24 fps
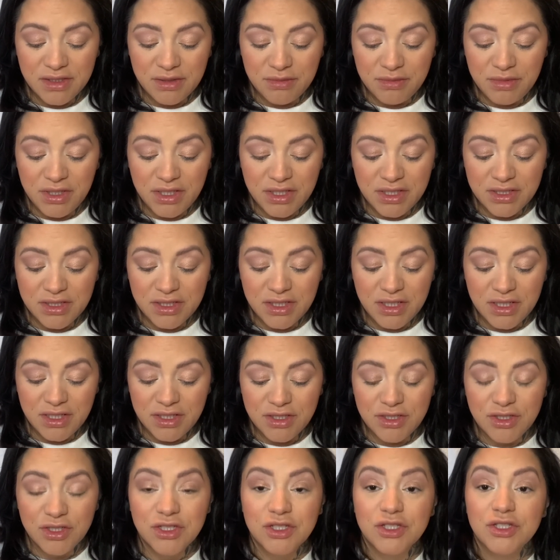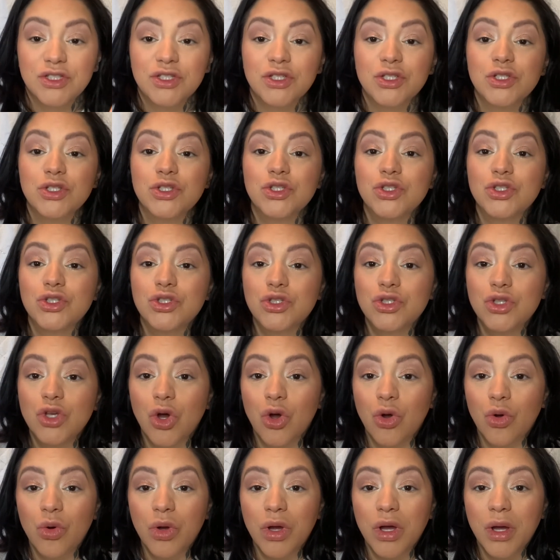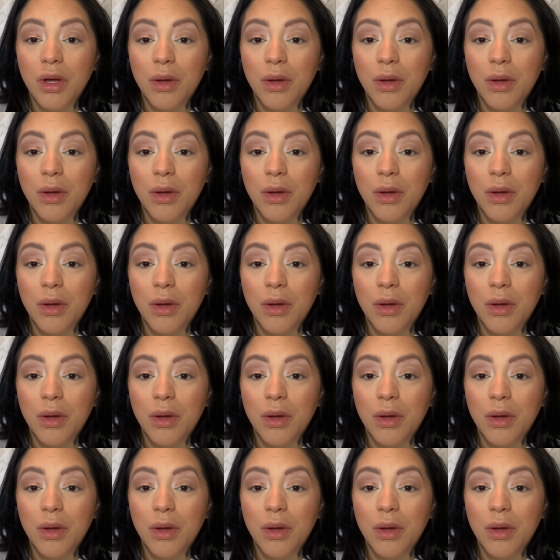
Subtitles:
because it is just so